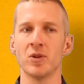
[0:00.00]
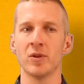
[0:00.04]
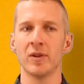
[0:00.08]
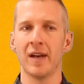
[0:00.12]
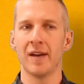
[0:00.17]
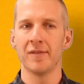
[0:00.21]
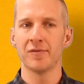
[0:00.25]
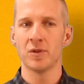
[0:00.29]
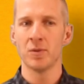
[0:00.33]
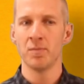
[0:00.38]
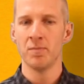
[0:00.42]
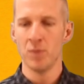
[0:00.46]
you'll
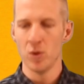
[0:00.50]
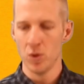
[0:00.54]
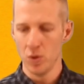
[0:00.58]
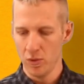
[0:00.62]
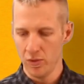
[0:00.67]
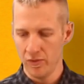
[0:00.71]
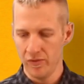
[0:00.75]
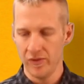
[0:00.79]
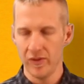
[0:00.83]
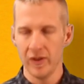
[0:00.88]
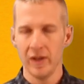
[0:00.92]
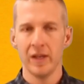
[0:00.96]
have to
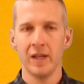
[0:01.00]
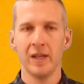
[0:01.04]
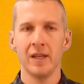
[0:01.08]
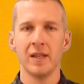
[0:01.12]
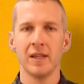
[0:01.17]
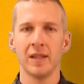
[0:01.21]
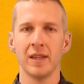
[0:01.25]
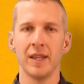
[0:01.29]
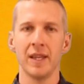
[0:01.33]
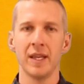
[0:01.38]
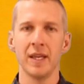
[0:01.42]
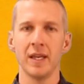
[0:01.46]
move
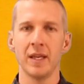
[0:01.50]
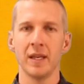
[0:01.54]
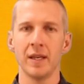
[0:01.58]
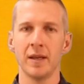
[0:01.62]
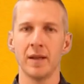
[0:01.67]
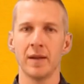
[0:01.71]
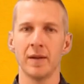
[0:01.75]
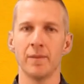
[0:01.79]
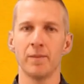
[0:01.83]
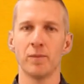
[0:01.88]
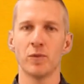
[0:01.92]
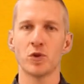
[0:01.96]

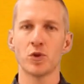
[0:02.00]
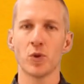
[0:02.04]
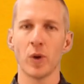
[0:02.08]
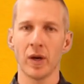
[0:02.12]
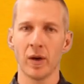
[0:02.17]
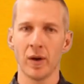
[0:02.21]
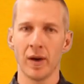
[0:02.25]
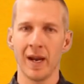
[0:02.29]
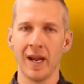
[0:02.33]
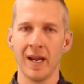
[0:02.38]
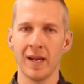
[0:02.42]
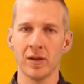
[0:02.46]
the
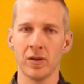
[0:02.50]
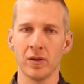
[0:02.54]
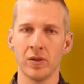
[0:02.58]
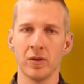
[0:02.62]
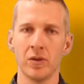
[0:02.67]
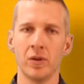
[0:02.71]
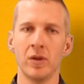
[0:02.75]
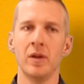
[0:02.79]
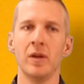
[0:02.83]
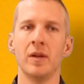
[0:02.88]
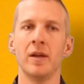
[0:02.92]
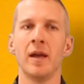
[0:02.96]
trigger
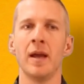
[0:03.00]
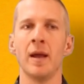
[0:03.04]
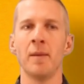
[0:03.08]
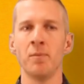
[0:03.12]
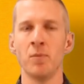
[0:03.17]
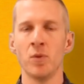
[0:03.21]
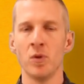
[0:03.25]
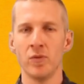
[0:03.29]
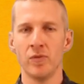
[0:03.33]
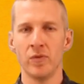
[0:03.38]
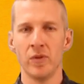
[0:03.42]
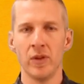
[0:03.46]
handle and
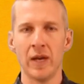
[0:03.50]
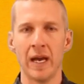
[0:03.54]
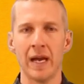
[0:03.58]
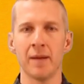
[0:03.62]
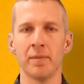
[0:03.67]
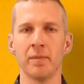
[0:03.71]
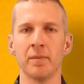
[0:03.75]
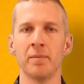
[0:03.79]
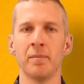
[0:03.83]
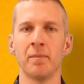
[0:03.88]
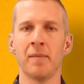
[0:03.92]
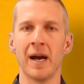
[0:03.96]
move
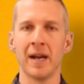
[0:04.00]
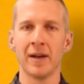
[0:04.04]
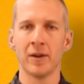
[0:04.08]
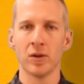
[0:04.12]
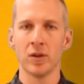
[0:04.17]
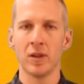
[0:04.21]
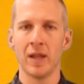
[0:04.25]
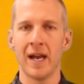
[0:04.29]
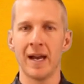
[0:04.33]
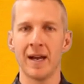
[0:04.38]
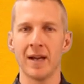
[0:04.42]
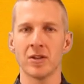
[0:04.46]
that
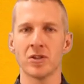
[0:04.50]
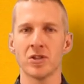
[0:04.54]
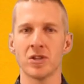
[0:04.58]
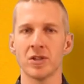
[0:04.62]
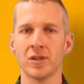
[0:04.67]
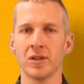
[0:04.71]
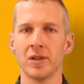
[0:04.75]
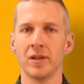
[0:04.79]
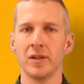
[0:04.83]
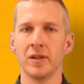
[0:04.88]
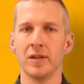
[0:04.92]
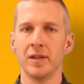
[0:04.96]
miter
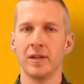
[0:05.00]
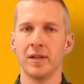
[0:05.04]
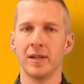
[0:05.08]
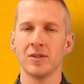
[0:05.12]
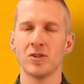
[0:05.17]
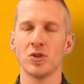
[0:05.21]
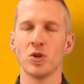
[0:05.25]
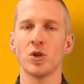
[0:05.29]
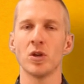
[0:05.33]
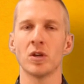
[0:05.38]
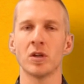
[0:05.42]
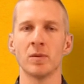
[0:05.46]
latch
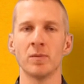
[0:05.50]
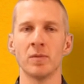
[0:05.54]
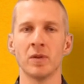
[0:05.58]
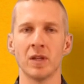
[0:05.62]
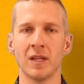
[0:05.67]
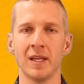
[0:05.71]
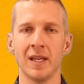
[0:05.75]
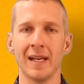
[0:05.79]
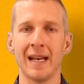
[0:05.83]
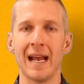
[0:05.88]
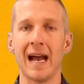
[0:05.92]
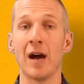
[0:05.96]
so you can
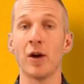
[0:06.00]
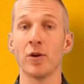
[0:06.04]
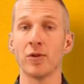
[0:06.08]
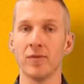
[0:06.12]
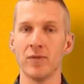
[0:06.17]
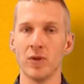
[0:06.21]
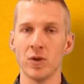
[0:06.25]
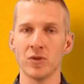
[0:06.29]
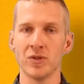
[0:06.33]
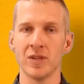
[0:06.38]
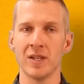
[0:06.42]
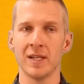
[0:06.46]
get out
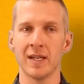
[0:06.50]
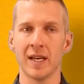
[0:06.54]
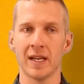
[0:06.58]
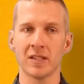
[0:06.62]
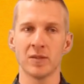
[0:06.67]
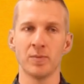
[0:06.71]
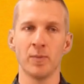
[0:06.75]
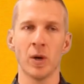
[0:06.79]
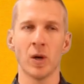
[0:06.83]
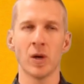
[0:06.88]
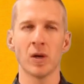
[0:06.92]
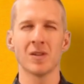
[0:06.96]
of those
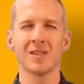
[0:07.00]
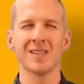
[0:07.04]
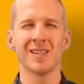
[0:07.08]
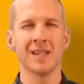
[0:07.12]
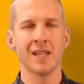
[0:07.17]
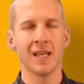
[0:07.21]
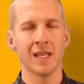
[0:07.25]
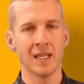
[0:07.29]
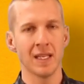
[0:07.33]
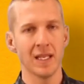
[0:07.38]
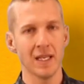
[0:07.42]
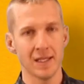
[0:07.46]
index marks
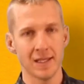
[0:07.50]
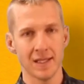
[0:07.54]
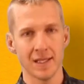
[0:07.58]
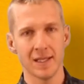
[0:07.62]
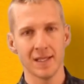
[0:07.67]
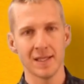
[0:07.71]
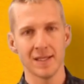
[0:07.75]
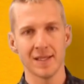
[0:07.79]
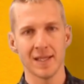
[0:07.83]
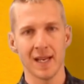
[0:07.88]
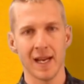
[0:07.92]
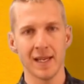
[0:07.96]
and then get to
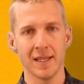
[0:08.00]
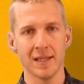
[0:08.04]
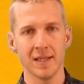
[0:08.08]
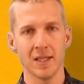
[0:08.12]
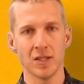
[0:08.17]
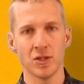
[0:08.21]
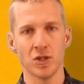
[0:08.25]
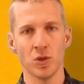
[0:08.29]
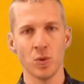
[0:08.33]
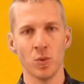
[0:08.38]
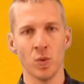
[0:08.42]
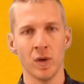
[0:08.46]
the site
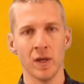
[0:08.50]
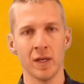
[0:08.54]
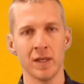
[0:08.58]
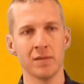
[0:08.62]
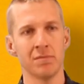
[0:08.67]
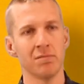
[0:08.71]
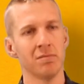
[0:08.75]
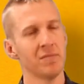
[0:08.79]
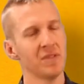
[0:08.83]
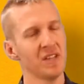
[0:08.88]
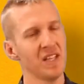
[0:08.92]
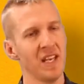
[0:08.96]
that you
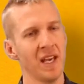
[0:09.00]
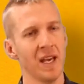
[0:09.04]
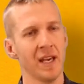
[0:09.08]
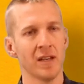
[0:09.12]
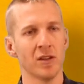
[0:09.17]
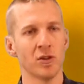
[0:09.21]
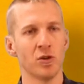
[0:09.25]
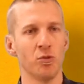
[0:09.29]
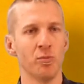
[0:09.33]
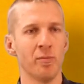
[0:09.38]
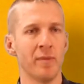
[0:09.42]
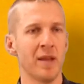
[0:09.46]
want, the
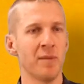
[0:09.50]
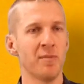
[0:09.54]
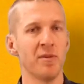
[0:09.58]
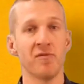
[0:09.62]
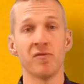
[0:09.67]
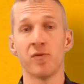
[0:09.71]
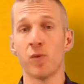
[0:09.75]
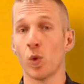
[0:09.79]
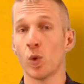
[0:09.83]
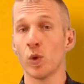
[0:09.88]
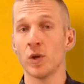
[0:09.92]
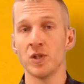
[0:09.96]
angle maybe
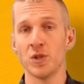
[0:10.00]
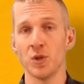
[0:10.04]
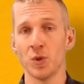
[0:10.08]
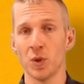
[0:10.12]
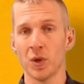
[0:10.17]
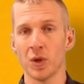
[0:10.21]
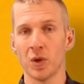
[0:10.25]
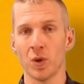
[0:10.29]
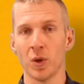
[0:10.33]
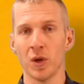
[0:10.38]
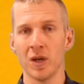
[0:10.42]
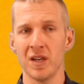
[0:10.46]

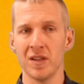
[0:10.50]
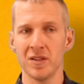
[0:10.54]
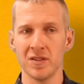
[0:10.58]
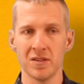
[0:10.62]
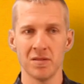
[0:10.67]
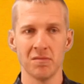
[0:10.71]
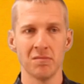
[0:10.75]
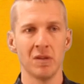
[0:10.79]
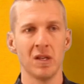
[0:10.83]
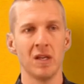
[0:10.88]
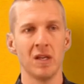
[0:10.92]
42 degrees,